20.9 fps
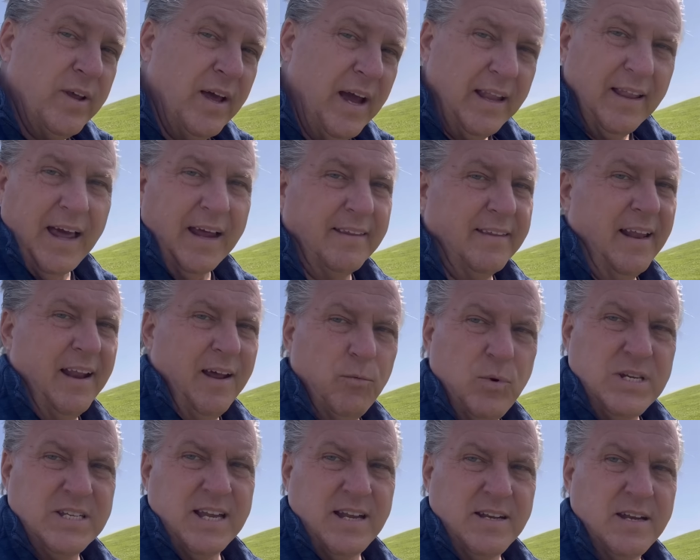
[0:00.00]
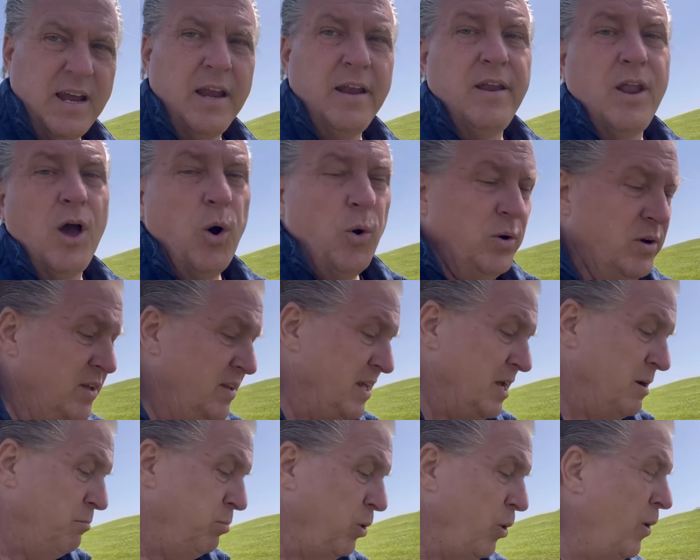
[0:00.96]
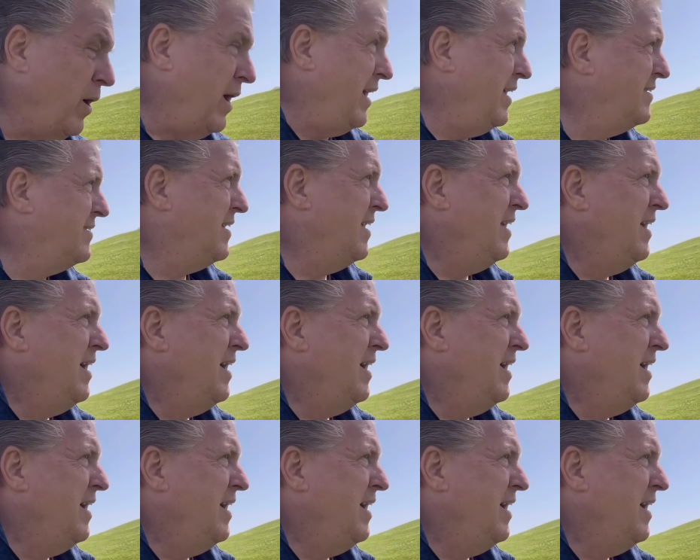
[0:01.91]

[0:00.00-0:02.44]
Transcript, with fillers: I like that. We sent a note to the employees.